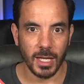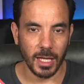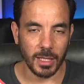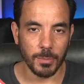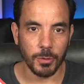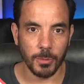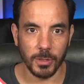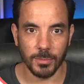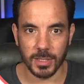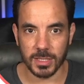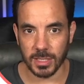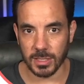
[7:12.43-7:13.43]
And that
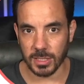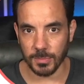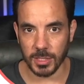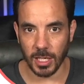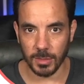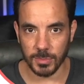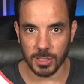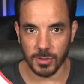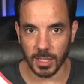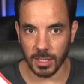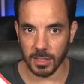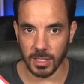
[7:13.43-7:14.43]
problem is that sometimes you
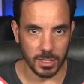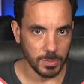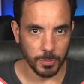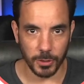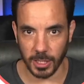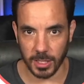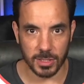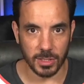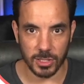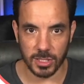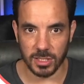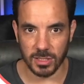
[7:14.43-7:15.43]
get these products
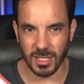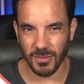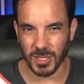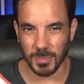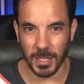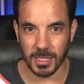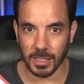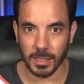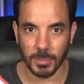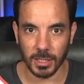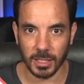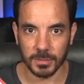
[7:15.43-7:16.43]
that just never spend any
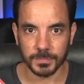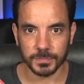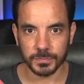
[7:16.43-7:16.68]
money.